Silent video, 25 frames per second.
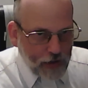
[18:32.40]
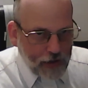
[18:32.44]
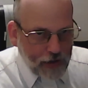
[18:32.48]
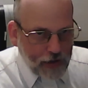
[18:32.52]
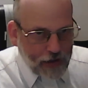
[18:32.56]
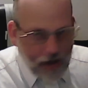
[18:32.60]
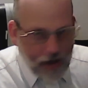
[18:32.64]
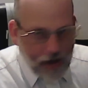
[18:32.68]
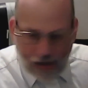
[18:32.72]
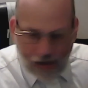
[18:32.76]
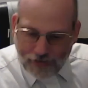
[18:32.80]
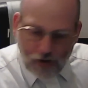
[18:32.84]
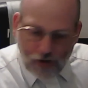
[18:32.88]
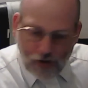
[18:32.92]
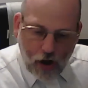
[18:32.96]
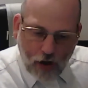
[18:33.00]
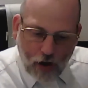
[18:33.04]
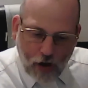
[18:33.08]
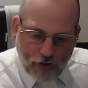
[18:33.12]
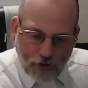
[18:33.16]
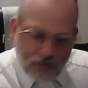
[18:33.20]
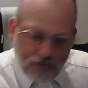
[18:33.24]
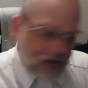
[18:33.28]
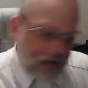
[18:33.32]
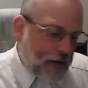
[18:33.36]

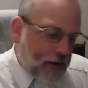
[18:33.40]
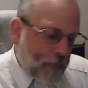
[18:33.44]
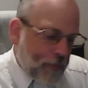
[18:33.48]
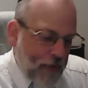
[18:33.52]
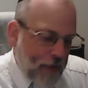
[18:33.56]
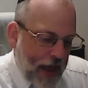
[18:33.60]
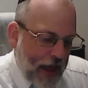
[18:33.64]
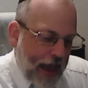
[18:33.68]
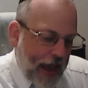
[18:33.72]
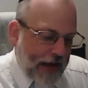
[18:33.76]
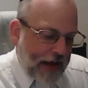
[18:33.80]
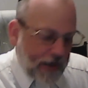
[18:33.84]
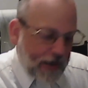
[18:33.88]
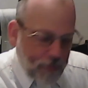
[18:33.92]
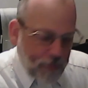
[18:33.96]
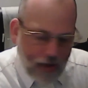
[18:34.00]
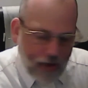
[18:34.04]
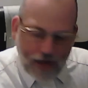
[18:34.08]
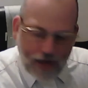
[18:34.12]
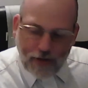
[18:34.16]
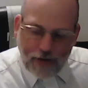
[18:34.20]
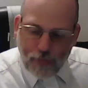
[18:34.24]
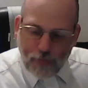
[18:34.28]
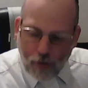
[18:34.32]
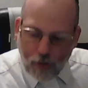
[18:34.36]
Idolatry, many,
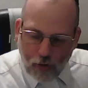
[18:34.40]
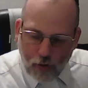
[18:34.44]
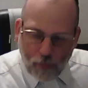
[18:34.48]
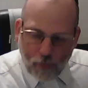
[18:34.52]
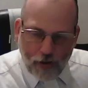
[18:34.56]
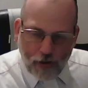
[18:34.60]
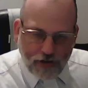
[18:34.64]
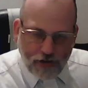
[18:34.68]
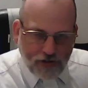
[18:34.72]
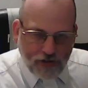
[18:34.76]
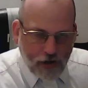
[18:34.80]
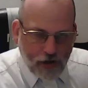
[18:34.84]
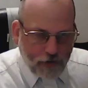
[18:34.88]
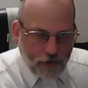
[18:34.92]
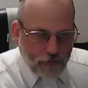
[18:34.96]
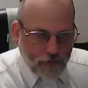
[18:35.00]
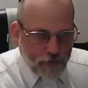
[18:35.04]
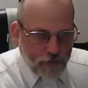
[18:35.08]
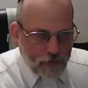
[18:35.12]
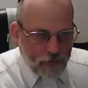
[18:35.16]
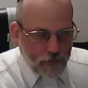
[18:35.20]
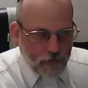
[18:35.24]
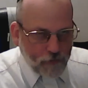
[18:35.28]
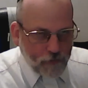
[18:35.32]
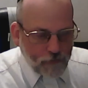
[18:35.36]
many prohibitions
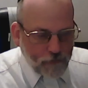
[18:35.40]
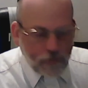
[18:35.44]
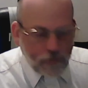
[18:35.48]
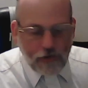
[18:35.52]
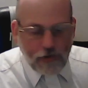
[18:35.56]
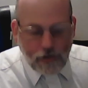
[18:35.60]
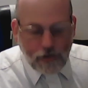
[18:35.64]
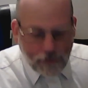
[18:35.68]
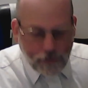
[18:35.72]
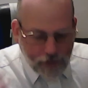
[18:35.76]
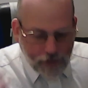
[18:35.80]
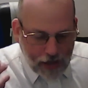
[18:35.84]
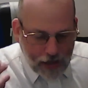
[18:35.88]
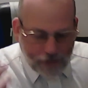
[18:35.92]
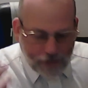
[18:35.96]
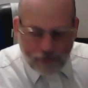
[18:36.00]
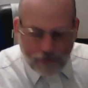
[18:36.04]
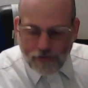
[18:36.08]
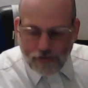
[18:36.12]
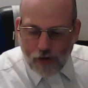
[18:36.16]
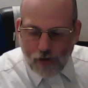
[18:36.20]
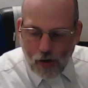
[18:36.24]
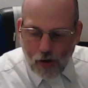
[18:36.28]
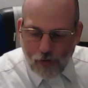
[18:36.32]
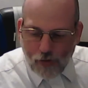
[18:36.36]
that the
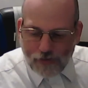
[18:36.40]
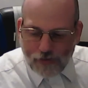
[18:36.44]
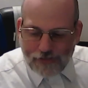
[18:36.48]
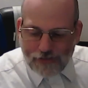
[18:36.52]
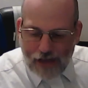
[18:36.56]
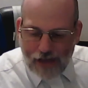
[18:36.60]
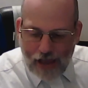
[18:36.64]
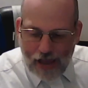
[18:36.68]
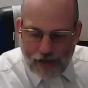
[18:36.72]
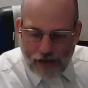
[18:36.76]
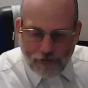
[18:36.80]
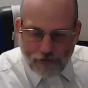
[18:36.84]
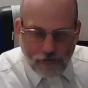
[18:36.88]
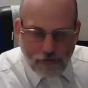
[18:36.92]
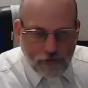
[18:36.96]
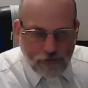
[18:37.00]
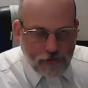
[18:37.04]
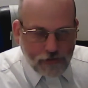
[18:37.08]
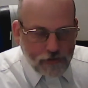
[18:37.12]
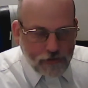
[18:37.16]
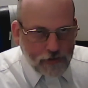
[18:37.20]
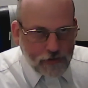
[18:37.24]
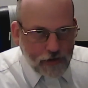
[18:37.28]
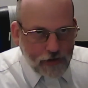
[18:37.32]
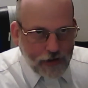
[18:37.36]
Torah
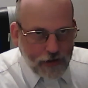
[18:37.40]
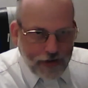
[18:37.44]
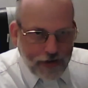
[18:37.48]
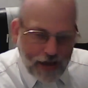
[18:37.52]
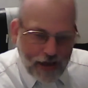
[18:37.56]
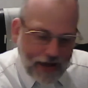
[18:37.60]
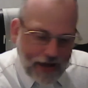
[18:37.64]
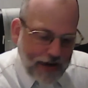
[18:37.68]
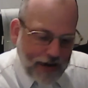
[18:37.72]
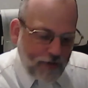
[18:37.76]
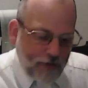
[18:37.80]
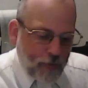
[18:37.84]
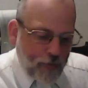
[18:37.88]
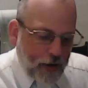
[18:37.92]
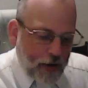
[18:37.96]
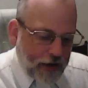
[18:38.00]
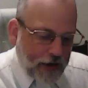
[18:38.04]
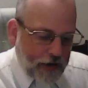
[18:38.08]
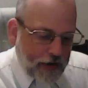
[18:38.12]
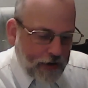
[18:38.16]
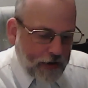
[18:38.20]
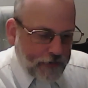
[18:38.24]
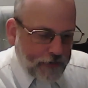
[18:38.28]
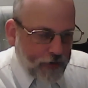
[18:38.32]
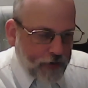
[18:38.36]
says can't even bring
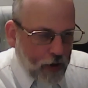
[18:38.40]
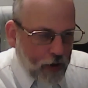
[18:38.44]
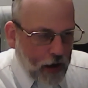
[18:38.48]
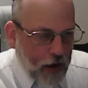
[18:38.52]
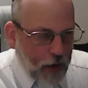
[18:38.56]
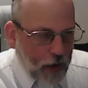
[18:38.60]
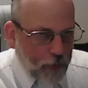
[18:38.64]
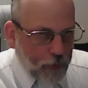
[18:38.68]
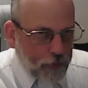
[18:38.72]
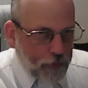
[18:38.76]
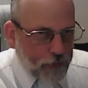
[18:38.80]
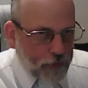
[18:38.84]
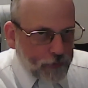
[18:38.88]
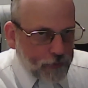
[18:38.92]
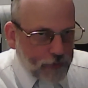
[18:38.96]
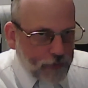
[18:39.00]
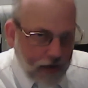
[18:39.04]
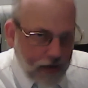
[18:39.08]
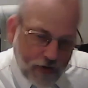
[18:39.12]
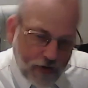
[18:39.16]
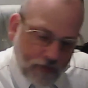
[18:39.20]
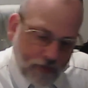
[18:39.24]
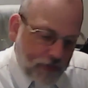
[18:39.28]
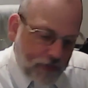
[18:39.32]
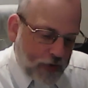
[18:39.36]
it into your house,
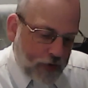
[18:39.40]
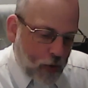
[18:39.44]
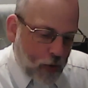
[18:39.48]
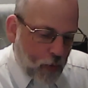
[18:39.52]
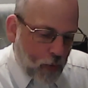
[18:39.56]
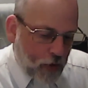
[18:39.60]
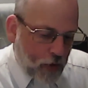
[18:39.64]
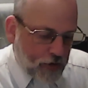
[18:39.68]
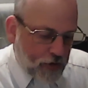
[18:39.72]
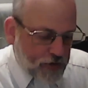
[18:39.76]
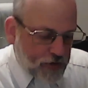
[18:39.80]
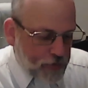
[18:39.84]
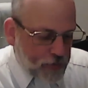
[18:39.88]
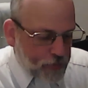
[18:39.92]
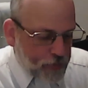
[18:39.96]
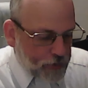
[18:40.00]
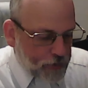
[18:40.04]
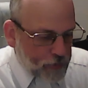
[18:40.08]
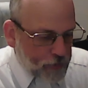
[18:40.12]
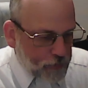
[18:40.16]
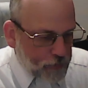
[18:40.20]
even if you don't worship it.